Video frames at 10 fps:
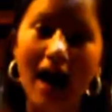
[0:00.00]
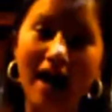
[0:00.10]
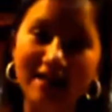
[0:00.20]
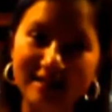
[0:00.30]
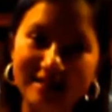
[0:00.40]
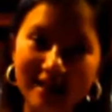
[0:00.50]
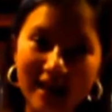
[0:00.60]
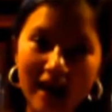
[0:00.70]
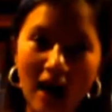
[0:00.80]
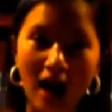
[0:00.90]
And
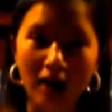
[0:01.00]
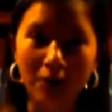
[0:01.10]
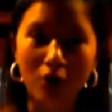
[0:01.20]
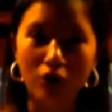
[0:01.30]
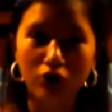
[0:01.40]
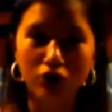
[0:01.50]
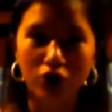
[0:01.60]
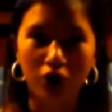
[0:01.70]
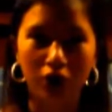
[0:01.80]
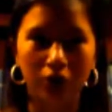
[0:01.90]
today, I am going to show
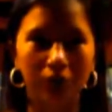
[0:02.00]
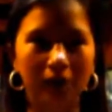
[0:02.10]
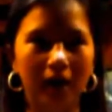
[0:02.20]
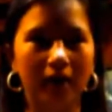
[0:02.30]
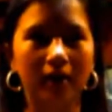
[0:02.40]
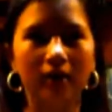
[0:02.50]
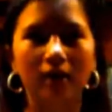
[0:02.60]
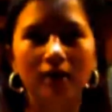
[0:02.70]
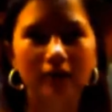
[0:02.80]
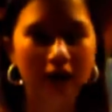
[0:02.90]
you,
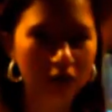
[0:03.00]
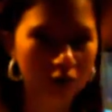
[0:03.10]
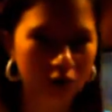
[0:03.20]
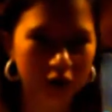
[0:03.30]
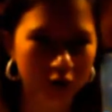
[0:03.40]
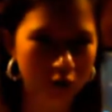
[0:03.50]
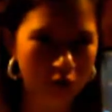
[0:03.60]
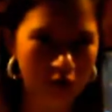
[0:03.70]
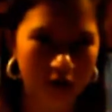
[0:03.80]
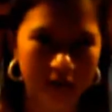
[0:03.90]
take you on a
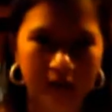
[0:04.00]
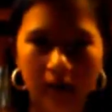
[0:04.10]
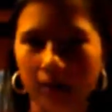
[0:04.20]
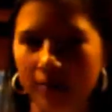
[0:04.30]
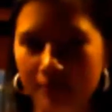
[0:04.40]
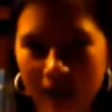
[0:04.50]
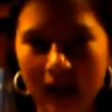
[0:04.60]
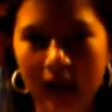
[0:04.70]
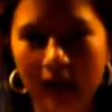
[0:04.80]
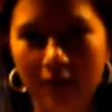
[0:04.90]
tour of the
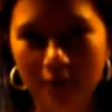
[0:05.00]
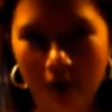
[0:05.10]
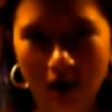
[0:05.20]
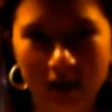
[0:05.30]
making of the Modern